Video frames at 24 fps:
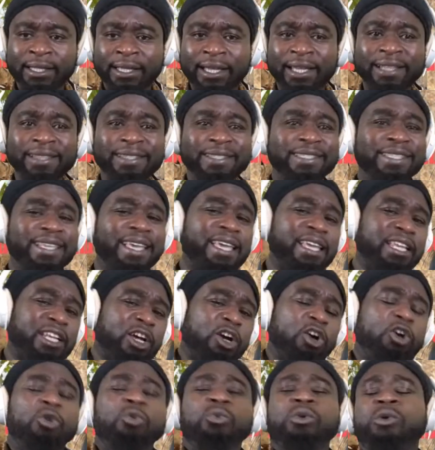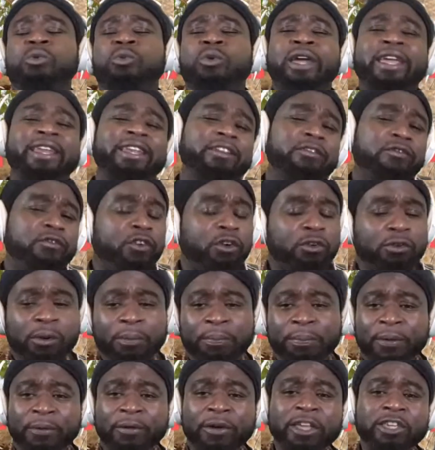and saying, oh, we're waiting for
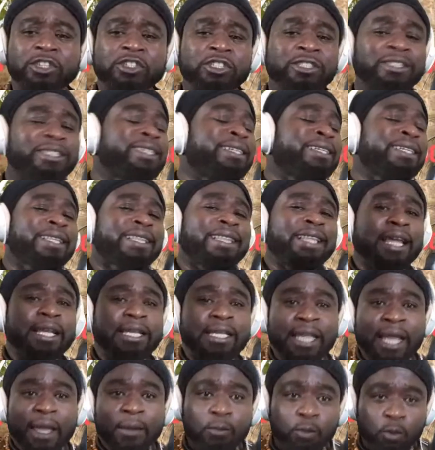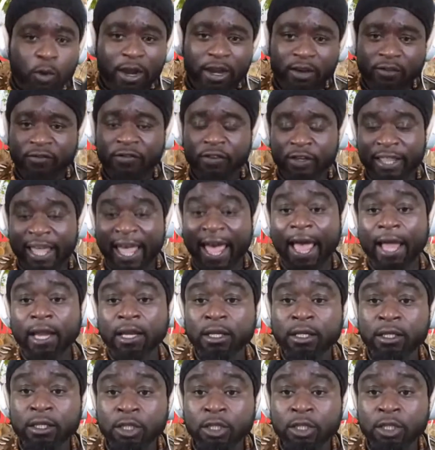reparation. Let them wait for that.